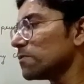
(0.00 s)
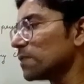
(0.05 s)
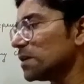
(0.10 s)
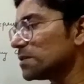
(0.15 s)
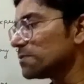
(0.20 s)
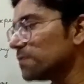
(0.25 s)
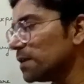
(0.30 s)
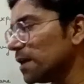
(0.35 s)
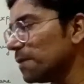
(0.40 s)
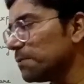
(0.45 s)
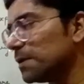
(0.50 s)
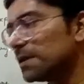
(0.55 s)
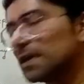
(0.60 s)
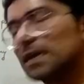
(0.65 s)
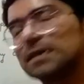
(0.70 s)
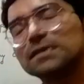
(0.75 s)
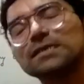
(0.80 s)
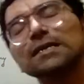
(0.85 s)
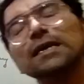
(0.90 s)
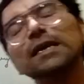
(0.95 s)
transferred
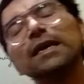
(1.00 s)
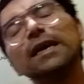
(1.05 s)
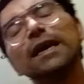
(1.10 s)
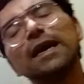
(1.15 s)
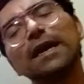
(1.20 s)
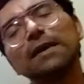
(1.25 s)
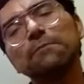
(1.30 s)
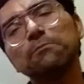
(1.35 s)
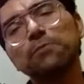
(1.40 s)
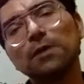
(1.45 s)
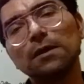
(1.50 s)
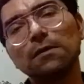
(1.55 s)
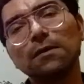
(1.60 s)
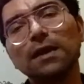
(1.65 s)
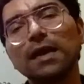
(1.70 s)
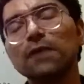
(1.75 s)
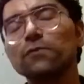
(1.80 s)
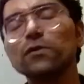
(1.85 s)
epithets and pun,